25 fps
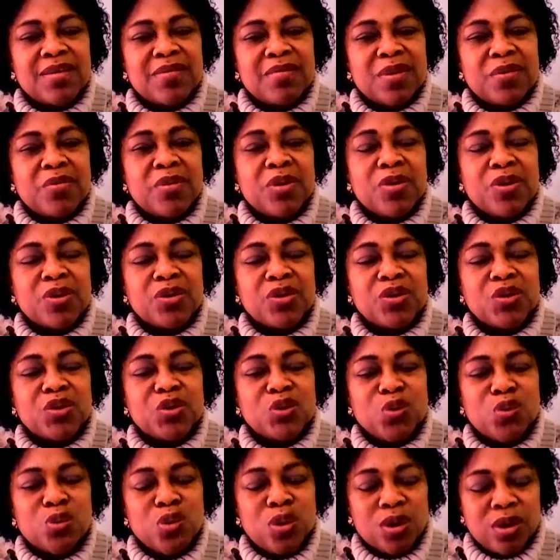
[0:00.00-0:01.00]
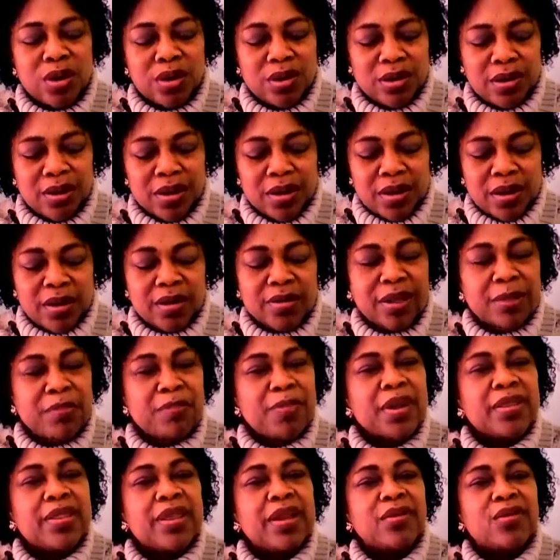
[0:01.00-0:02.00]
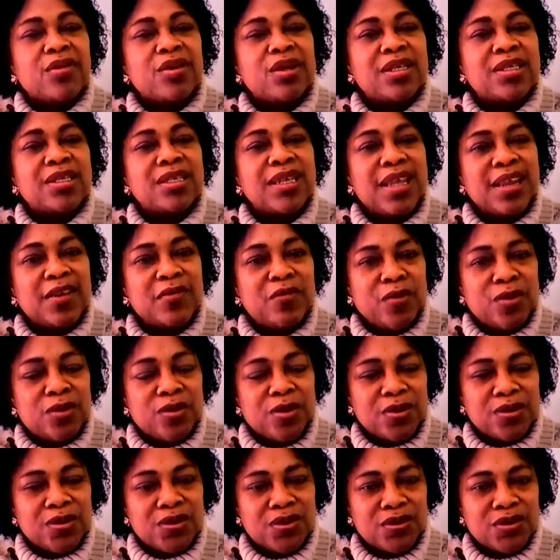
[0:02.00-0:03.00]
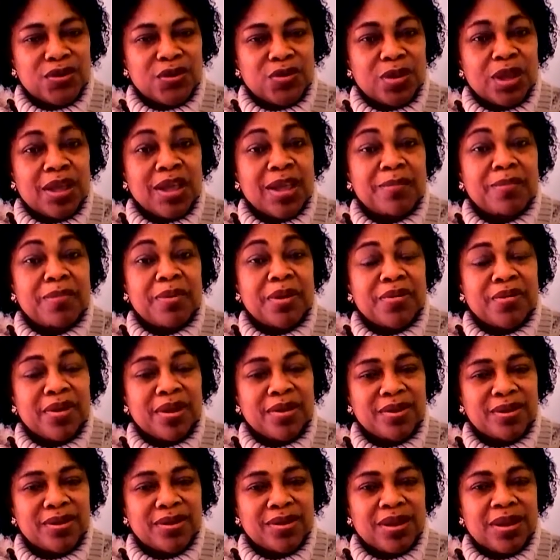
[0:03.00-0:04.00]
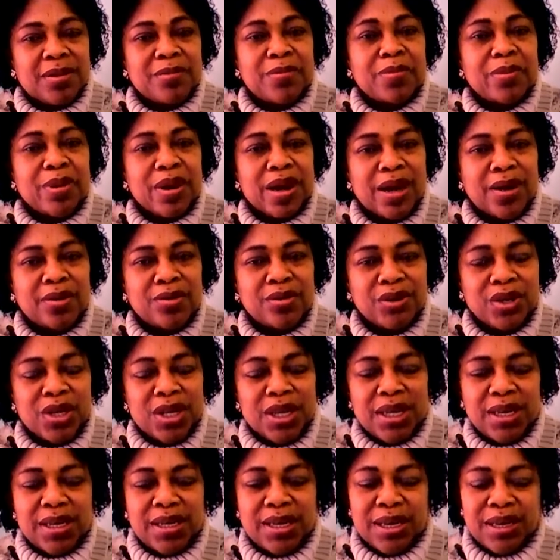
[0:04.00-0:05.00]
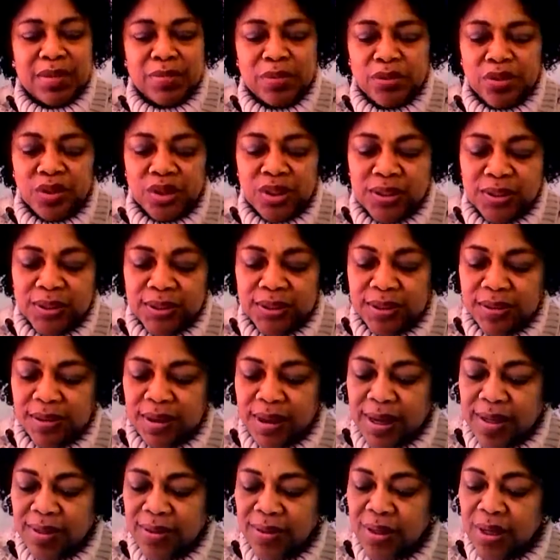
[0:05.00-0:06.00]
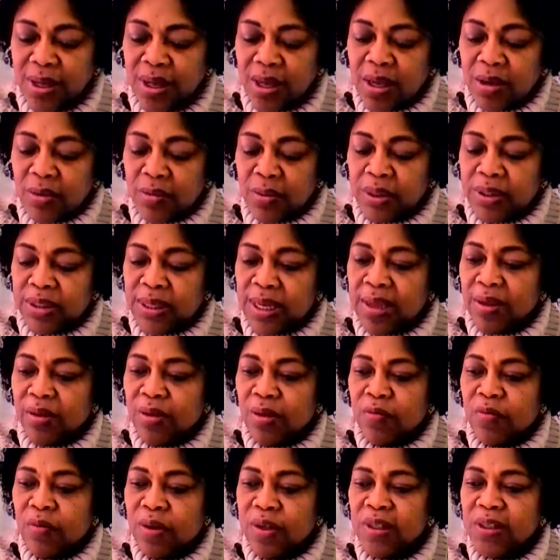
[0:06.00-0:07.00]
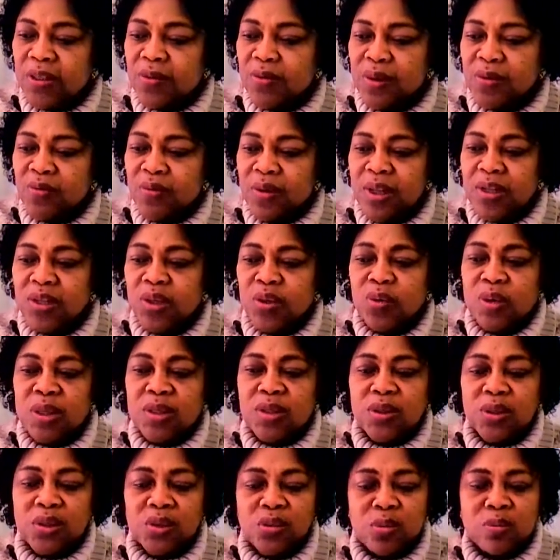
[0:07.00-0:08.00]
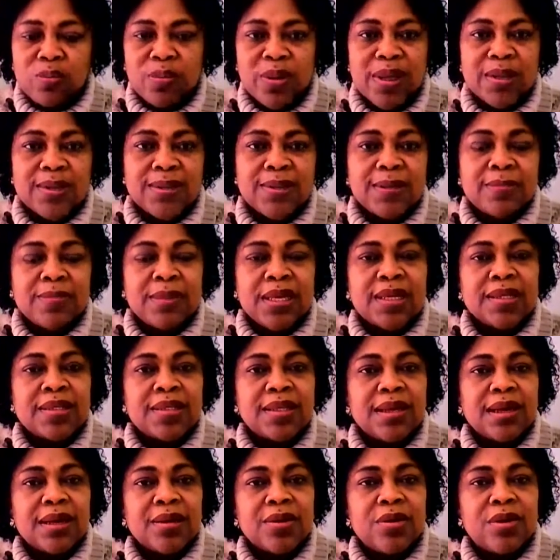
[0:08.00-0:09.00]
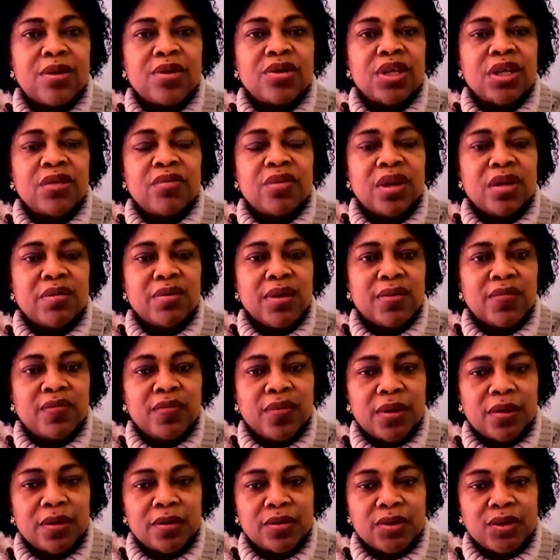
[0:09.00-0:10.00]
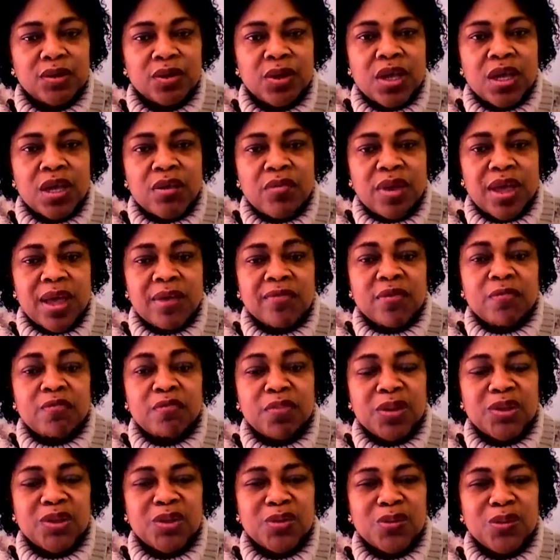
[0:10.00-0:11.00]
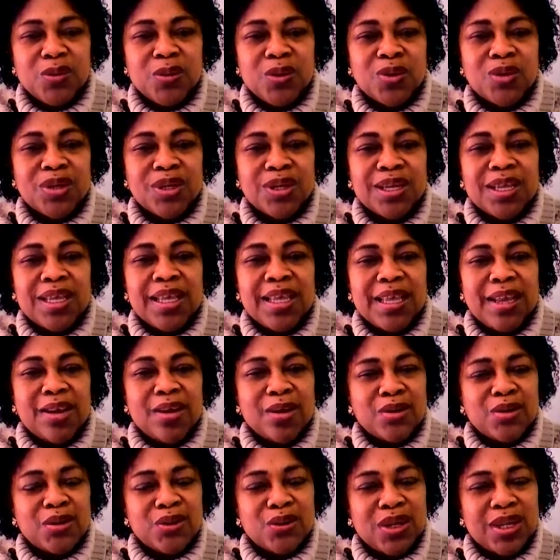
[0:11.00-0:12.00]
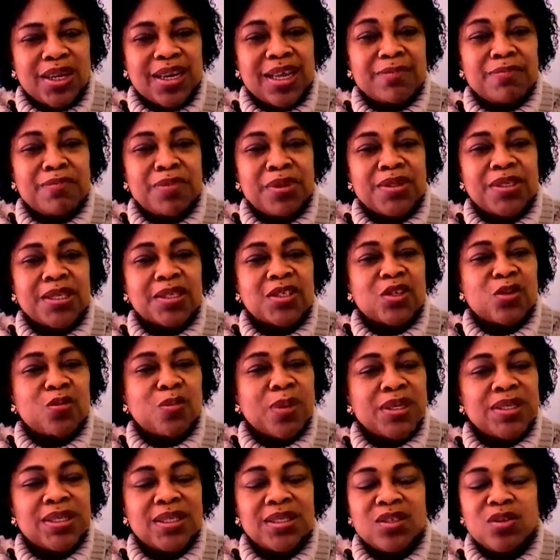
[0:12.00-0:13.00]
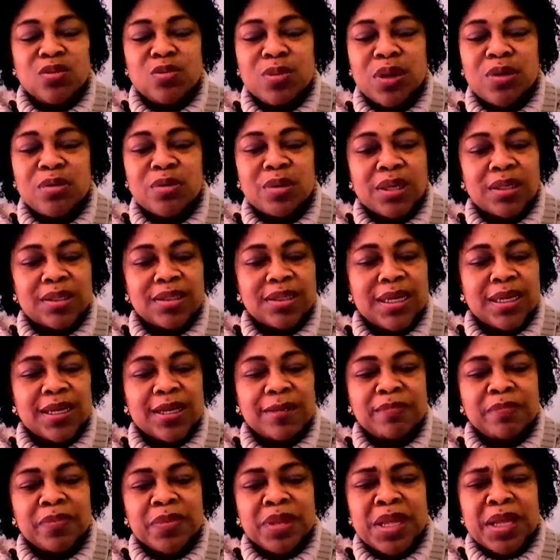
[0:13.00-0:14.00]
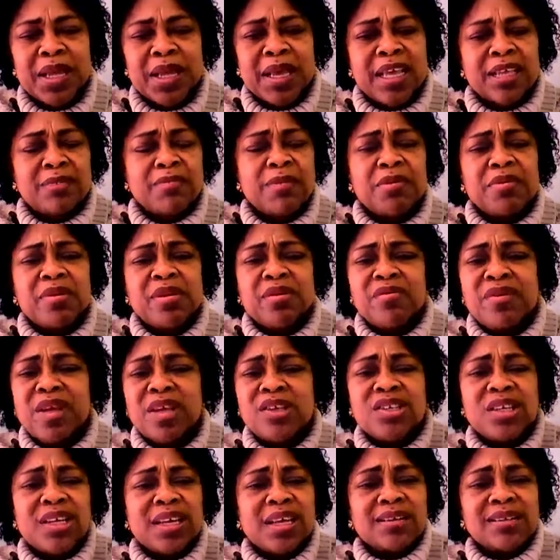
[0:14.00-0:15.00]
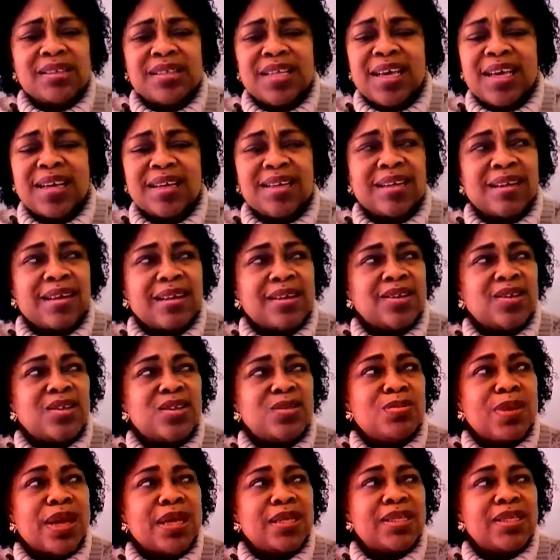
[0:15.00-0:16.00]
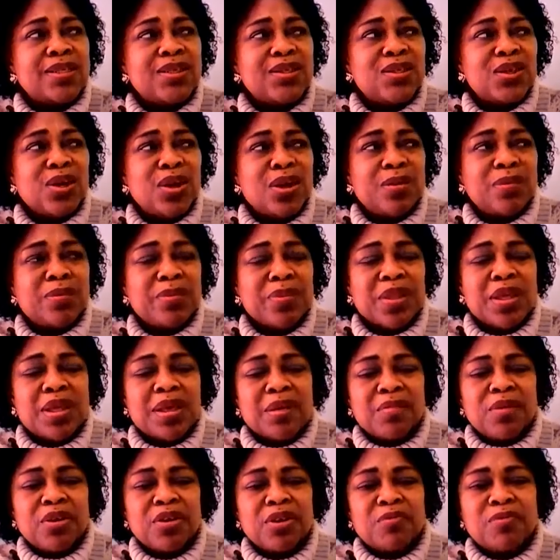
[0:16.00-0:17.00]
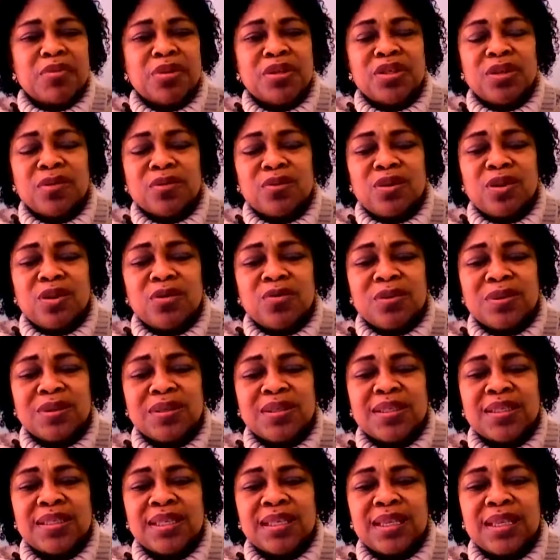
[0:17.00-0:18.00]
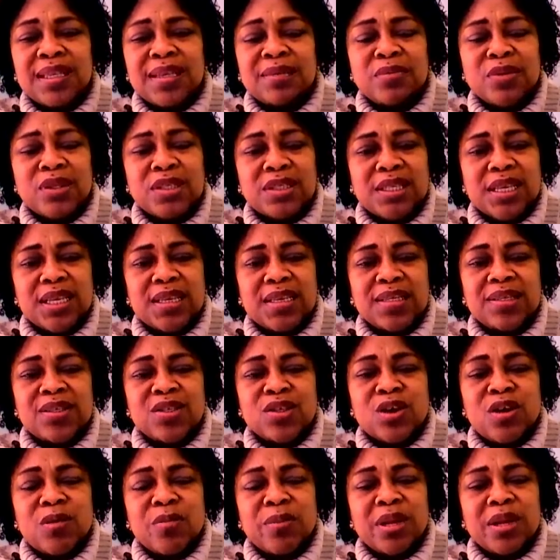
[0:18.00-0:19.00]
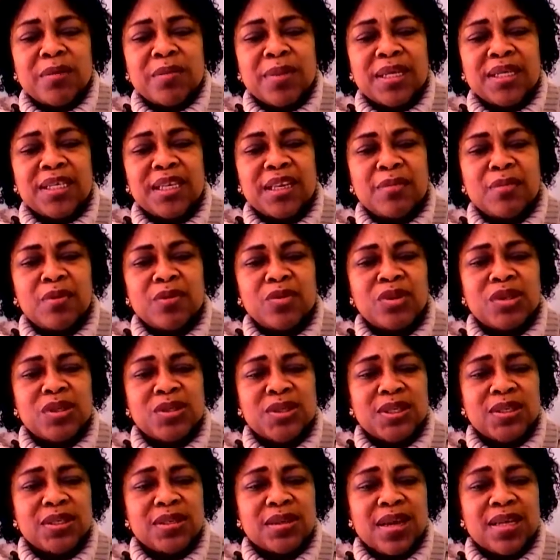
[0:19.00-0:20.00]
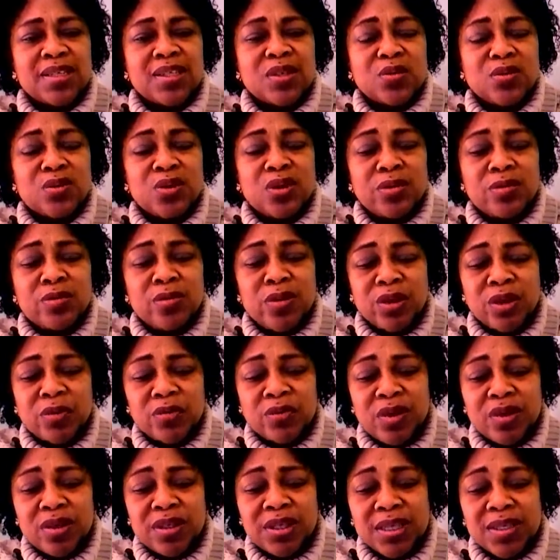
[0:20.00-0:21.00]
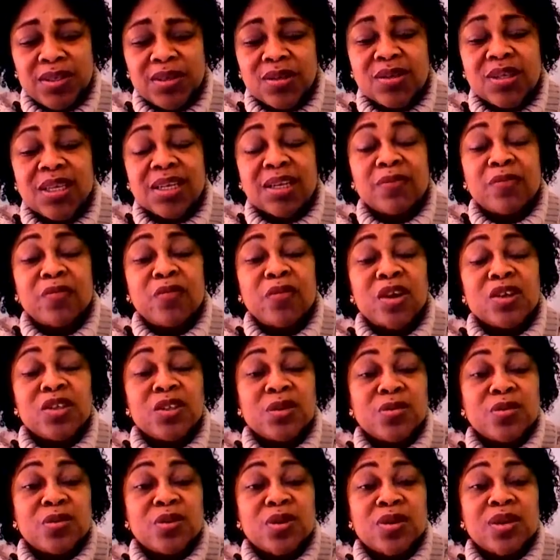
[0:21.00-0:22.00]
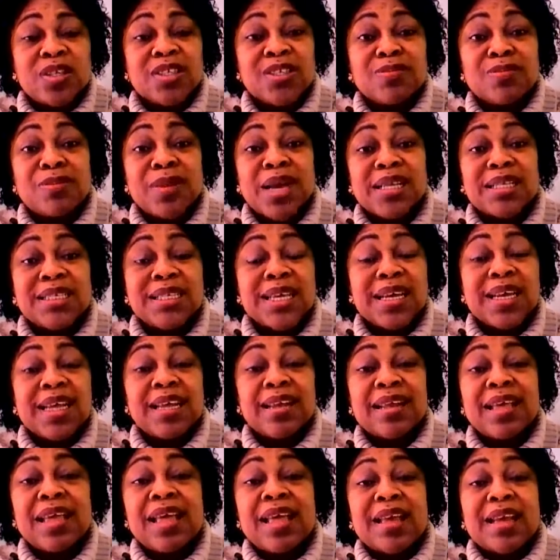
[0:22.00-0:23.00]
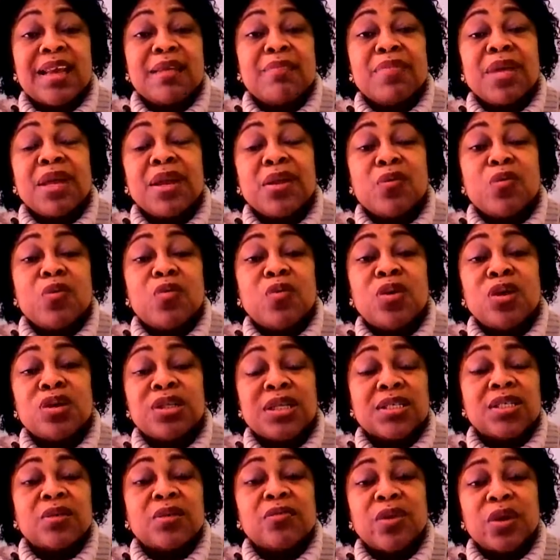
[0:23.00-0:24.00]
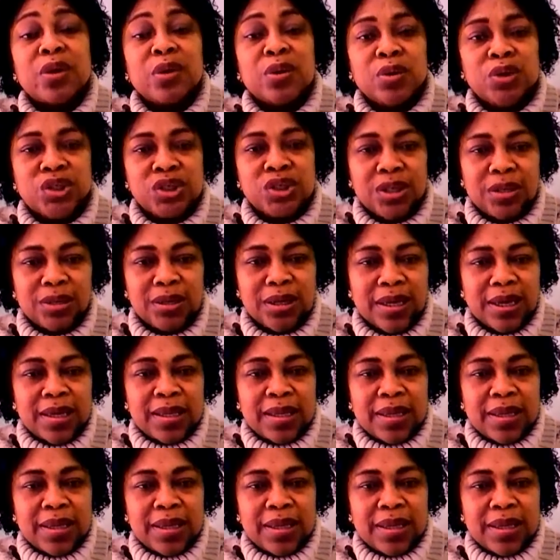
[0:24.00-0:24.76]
May we continue to walk on that path that God has laid for us to make our parents proud in the name of Jesus Christ. We thank God for His faithfulness to us. We bless Him that is our God. He will never fail us. We have the peace of God in us today. That peace that surpasses human understanding. It may be raging outside, mighty storm, but the peace of God will still will steal the storm in the mighty name of Jesus Christ. The Word of God tells us that the voice of God is mightier than the many waters of the ocean.